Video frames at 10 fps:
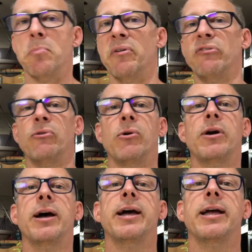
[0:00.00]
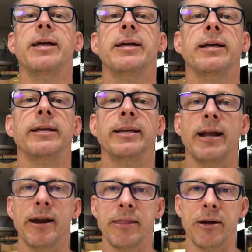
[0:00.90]
Before I
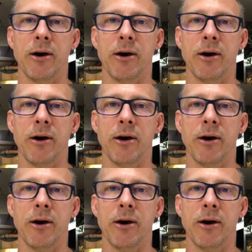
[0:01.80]
get out of the